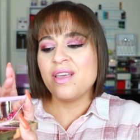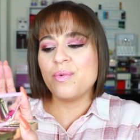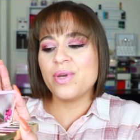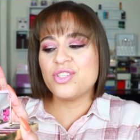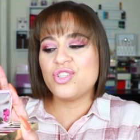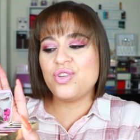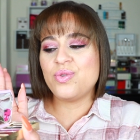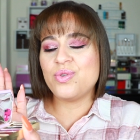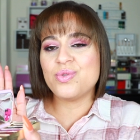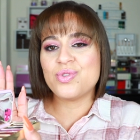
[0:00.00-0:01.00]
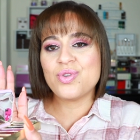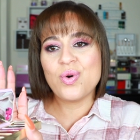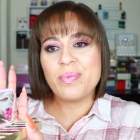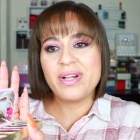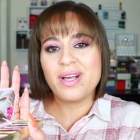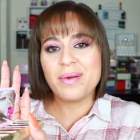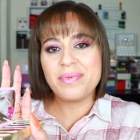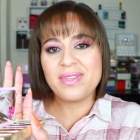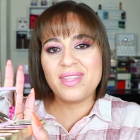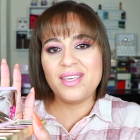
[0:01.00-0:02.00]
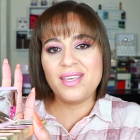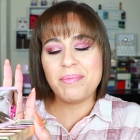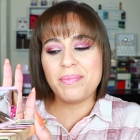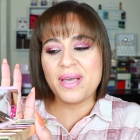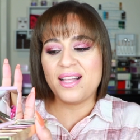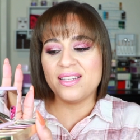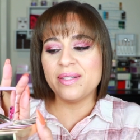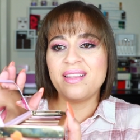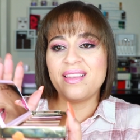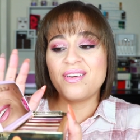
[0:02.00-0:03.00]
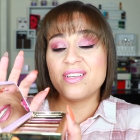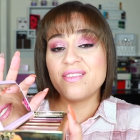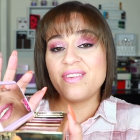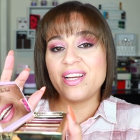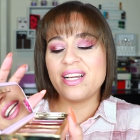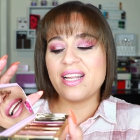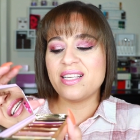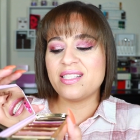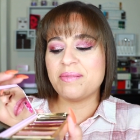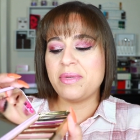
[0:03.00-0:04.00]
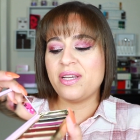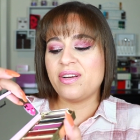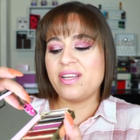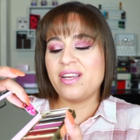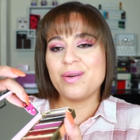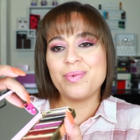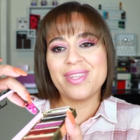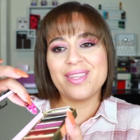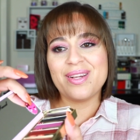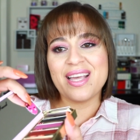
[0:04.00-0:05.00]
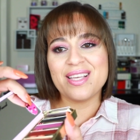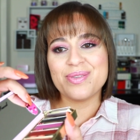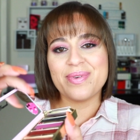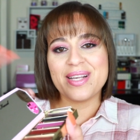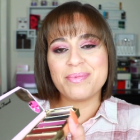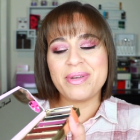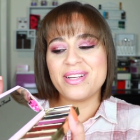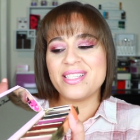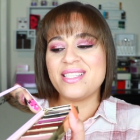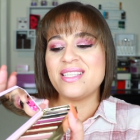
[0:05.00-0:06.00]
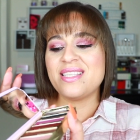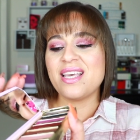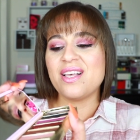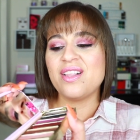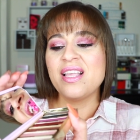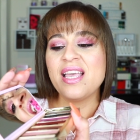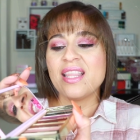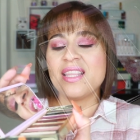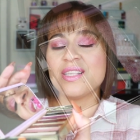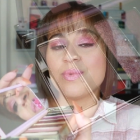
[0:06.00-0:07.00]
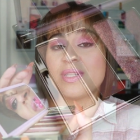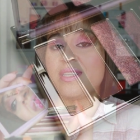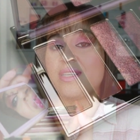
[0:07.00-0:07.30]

which you use to open up the palette. There is a very nice mirror here with a nice raspberry detail. This one